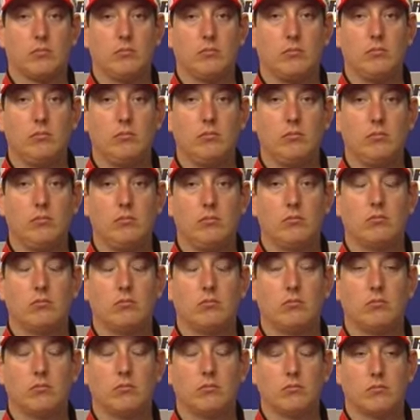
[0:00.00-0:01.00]
can you
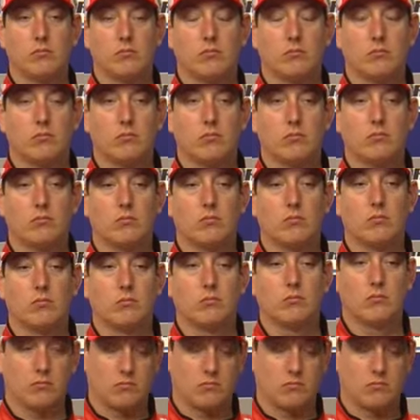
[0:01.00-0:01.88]
talk about this